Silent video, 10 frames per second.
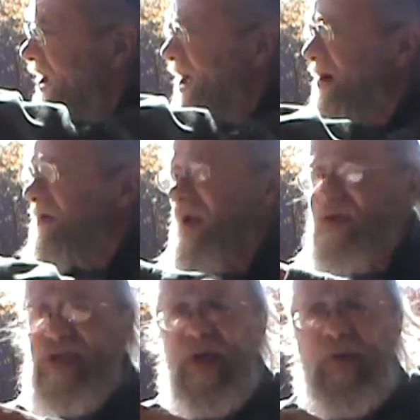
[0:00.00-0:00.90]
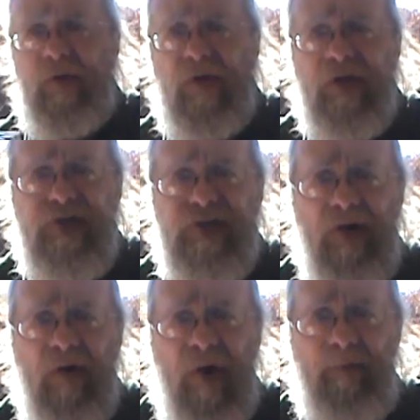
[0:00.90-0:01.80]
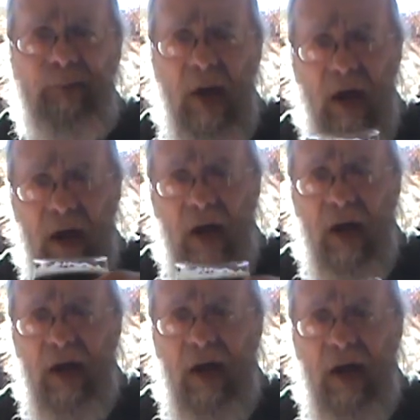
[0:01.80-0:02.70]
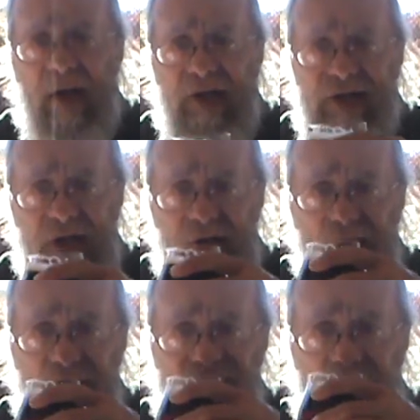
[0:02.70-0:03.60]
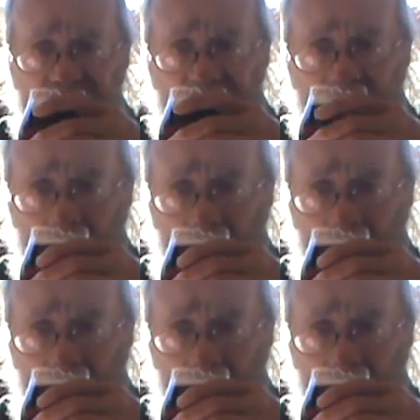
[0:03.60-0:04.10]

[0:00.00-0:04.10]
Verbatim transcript: You can't really see through it, so um, let's get a nose on it.